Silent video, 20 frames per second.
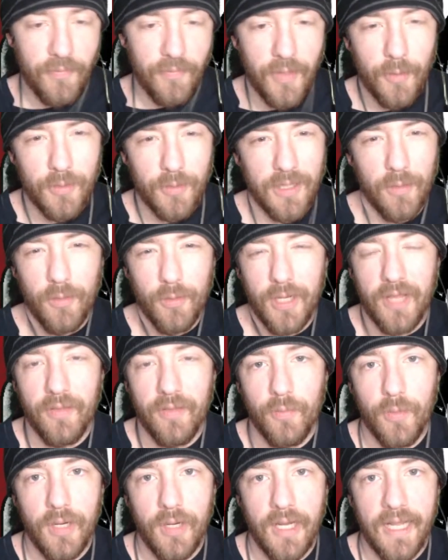There was like one other
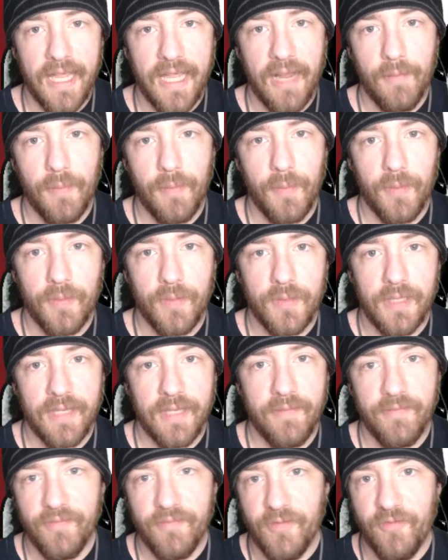one I can't remember. It's
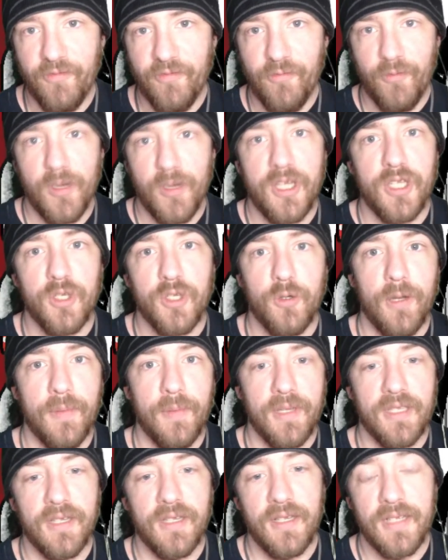like free
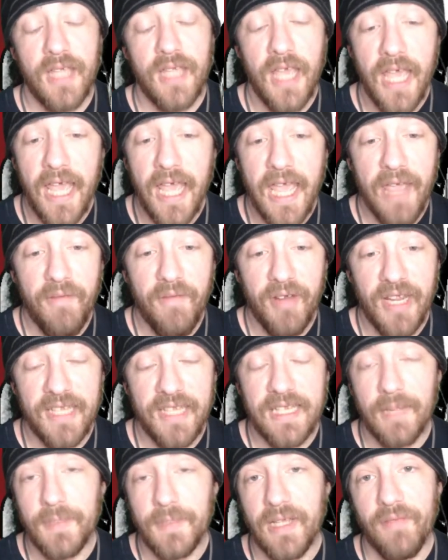streaming sites. If it
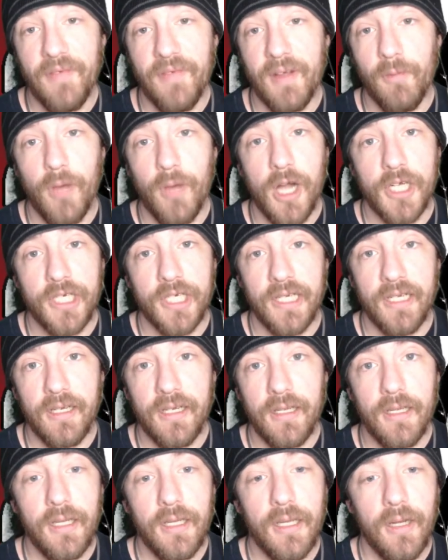is, I'm definitely watching it.
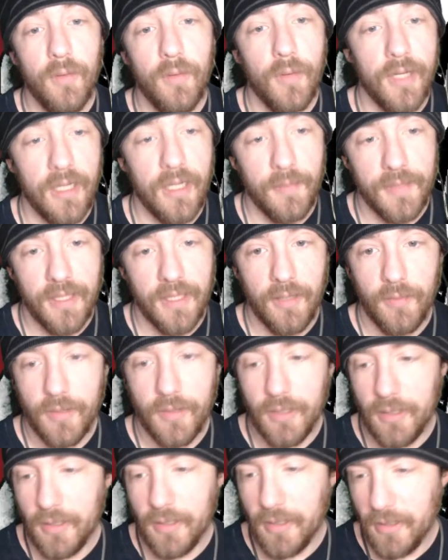You know when it comes out.
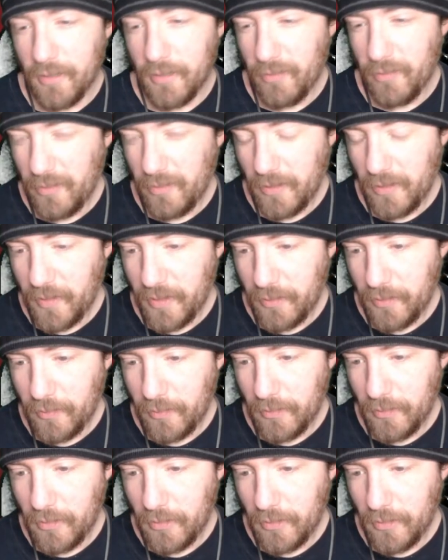So is anyone coming out?